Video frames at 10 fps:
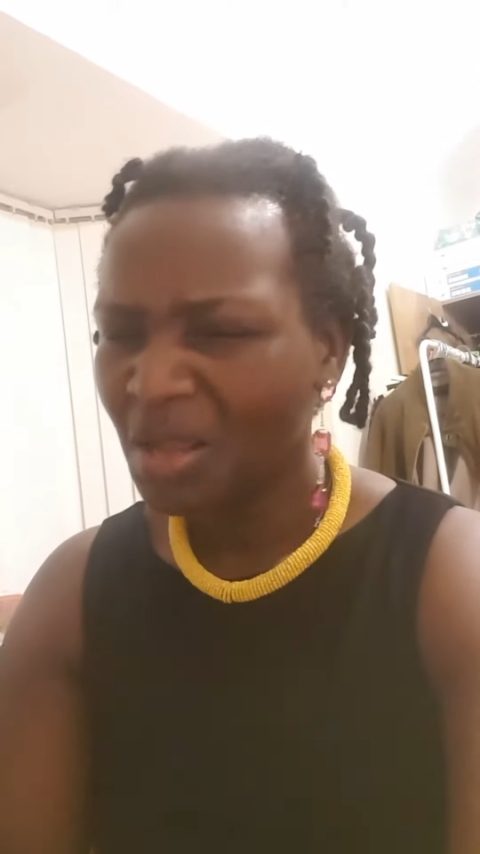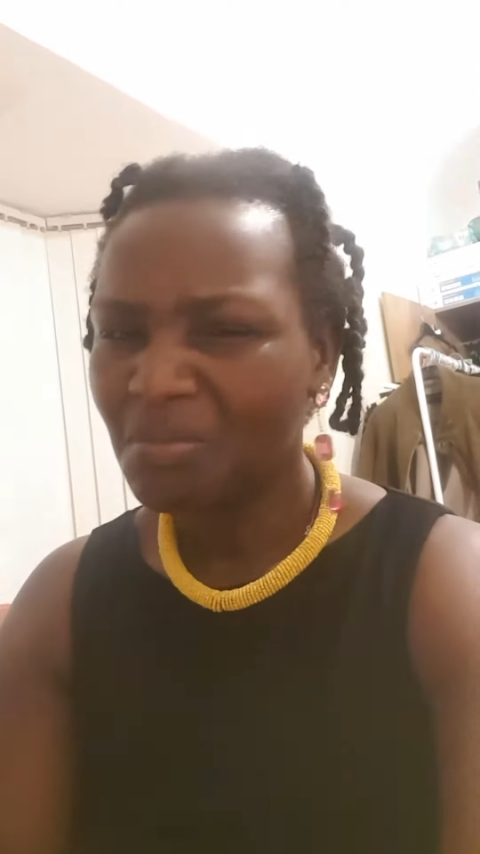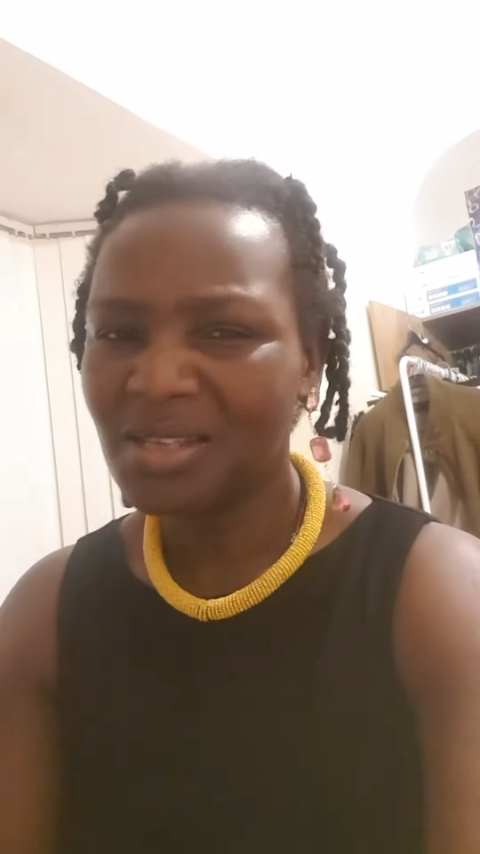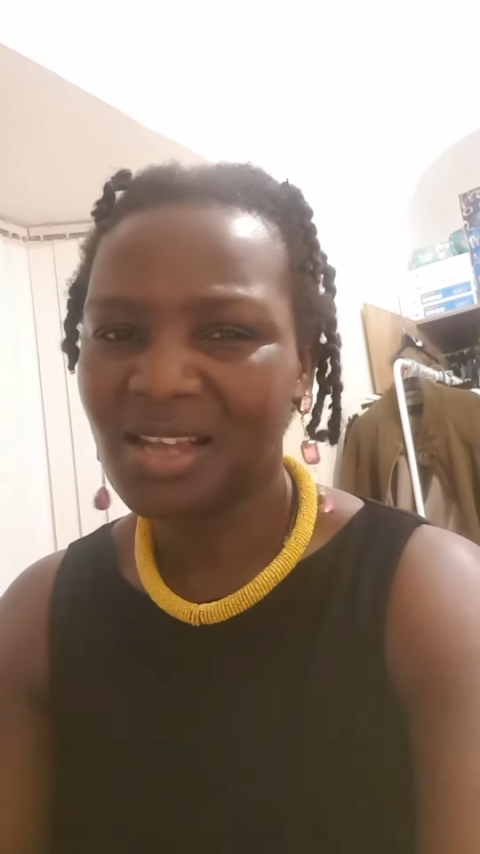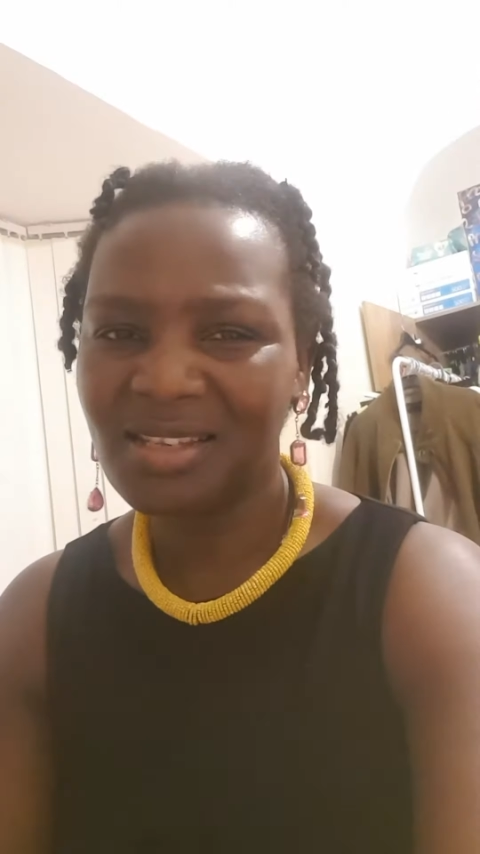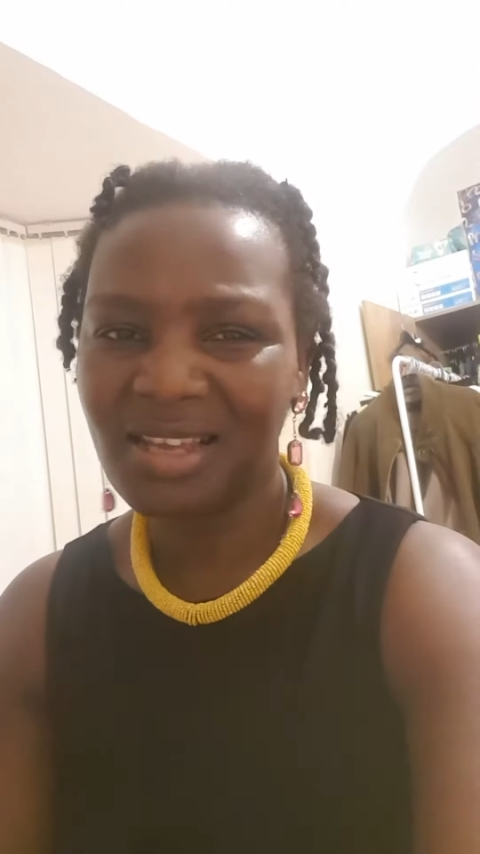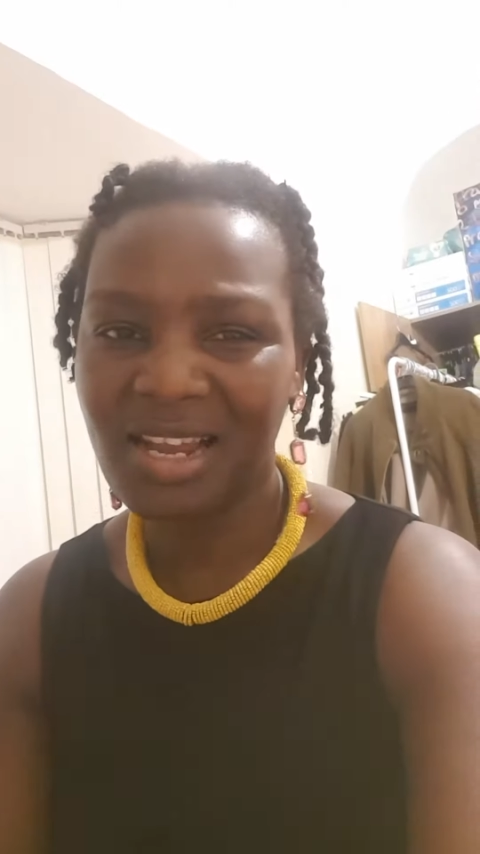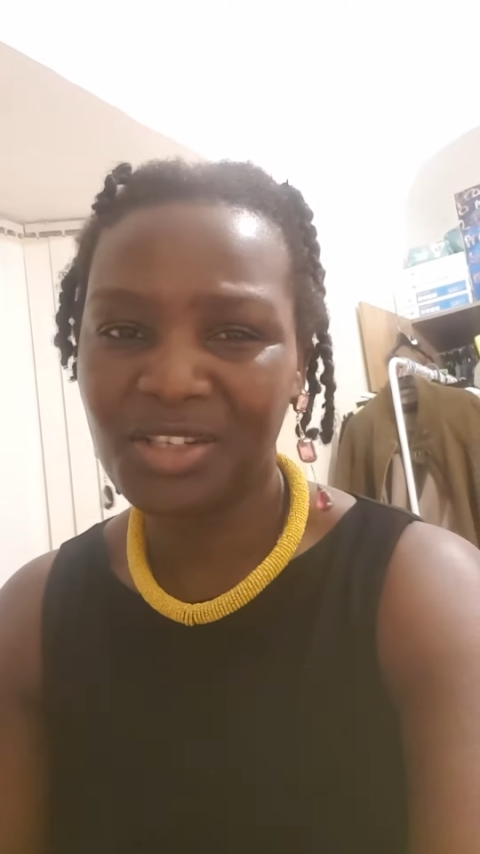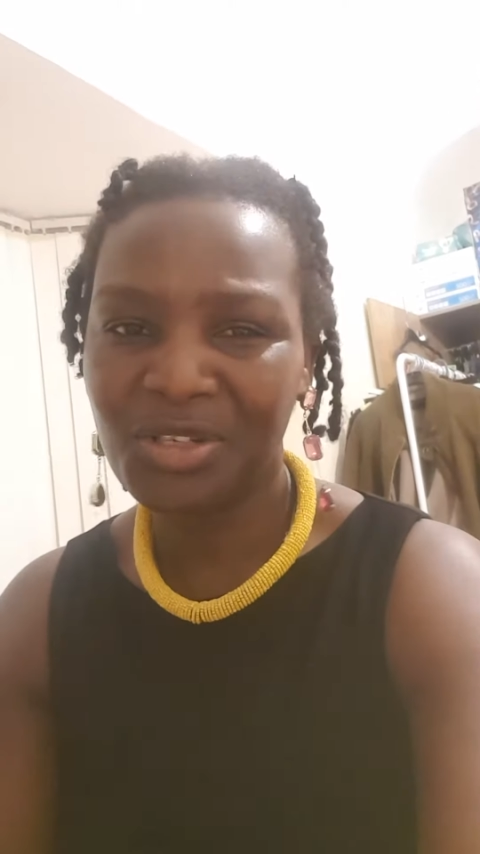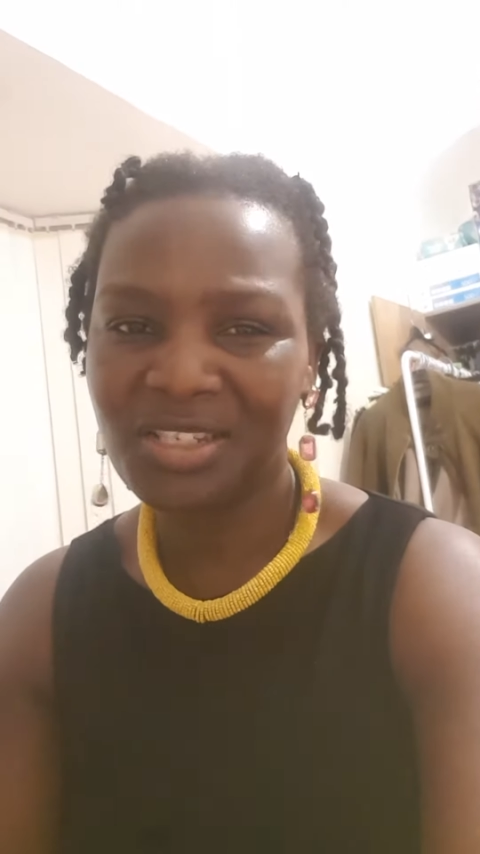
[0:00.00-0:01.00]
My son said
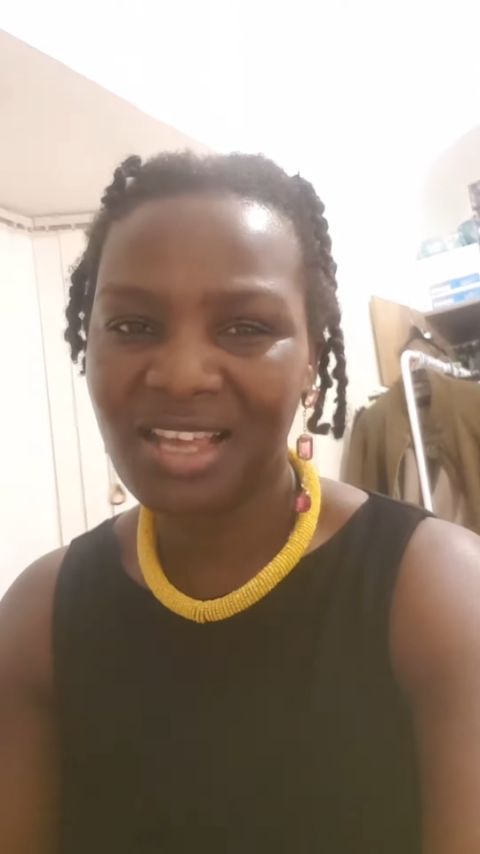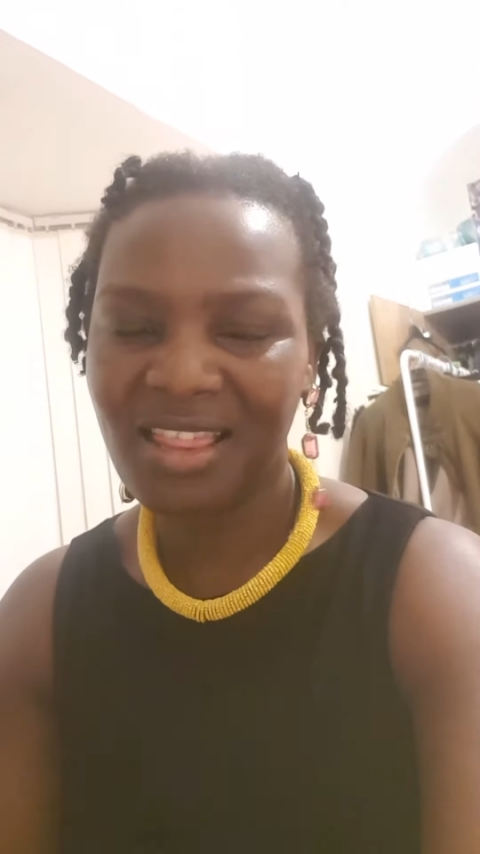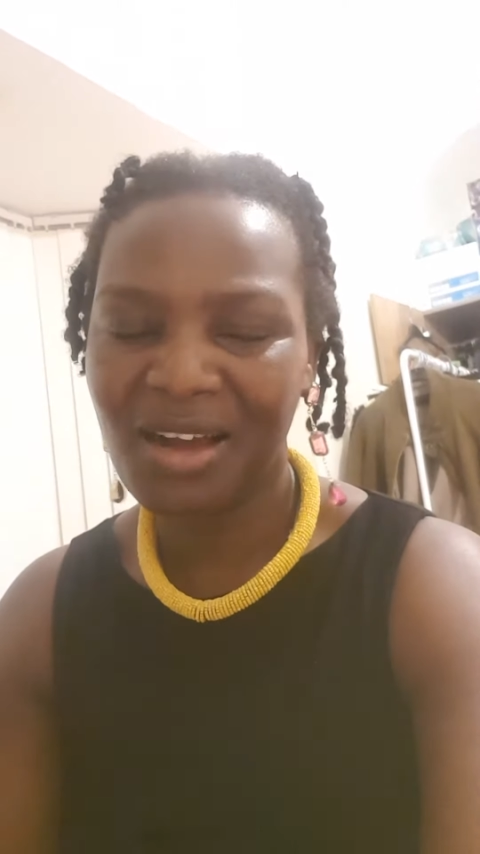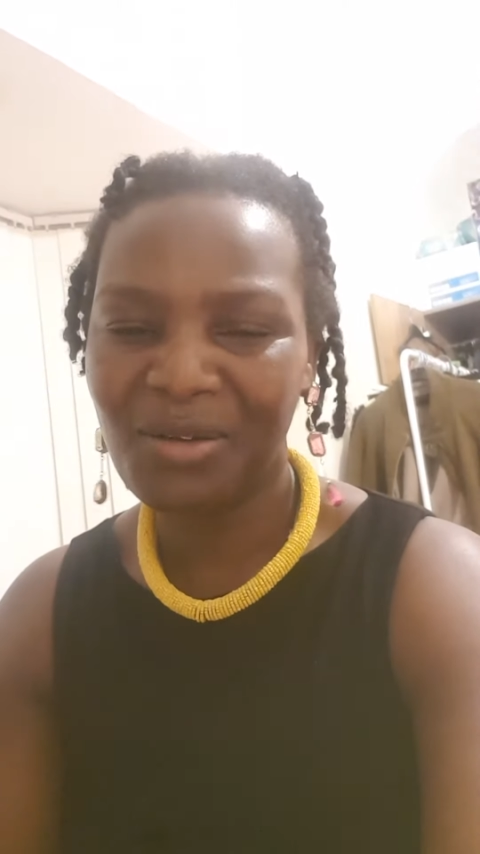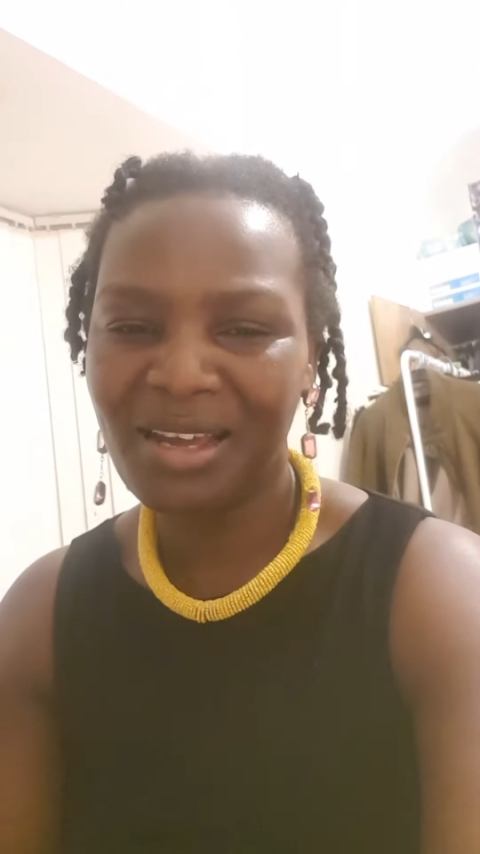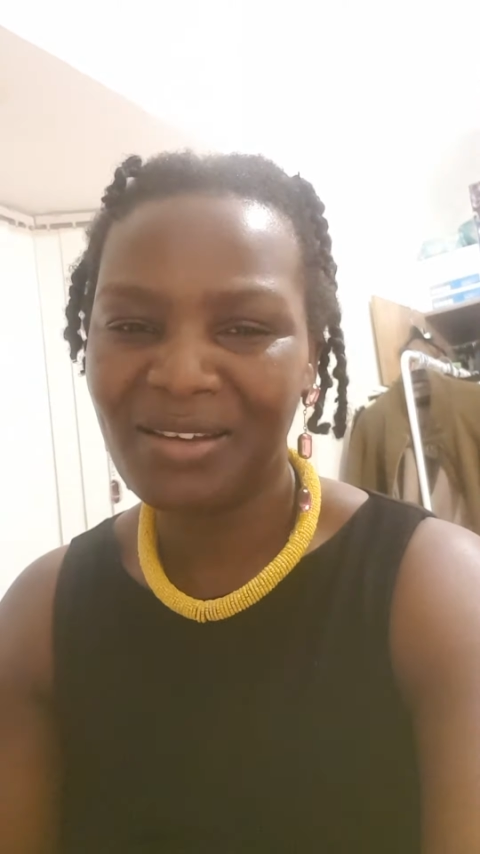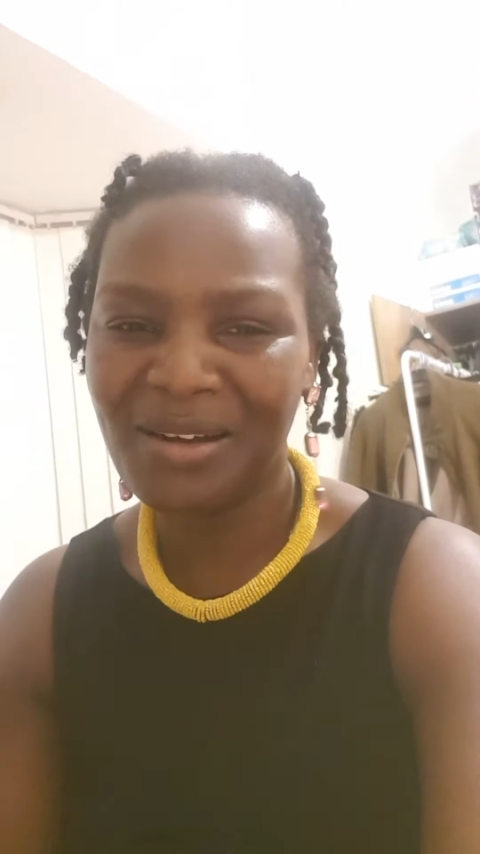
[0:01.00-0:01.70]
I shouldn't say that word.